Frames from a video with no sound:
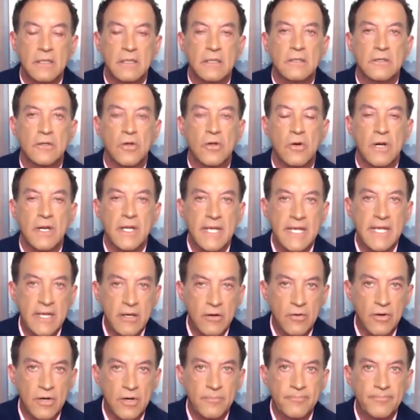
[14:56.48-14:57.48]
Laura
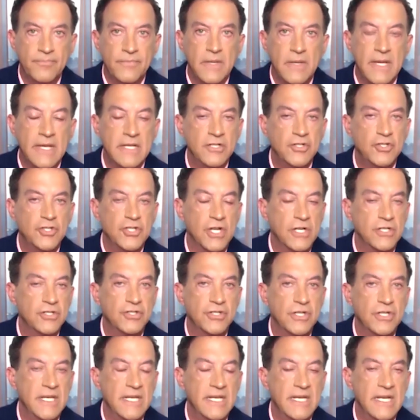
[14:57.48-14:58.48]
Ingraham, and Judge
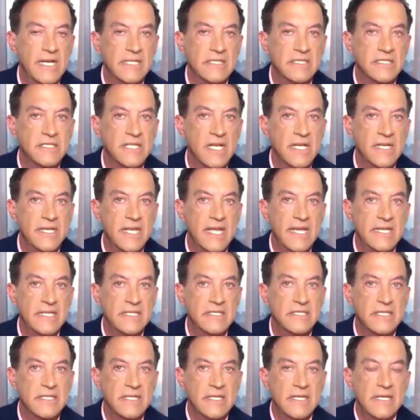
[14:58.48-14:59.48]
Jeanine on
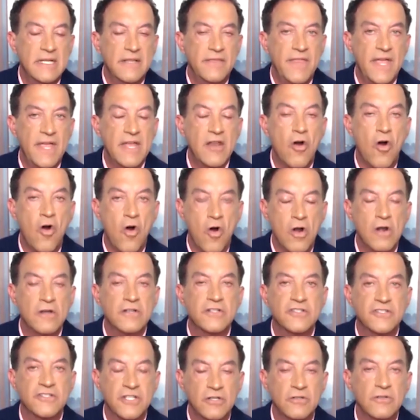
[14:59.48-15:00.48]
Sundays that are
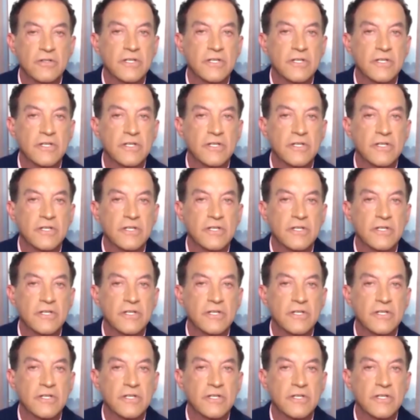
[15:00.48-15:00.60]
still